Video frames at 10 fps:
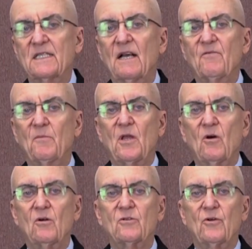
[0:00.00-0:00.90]
not from the
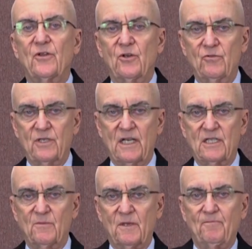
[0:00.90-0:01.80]
Old or the New
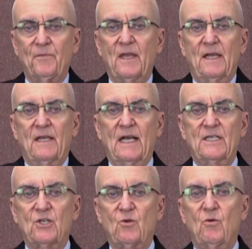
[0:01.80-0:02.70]
Testament.
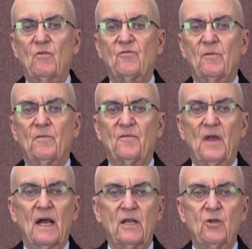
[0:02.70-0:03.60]
That's a quote from
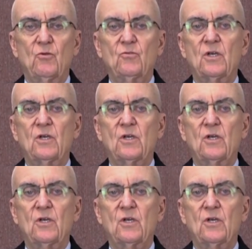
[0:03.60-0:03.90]
Eliud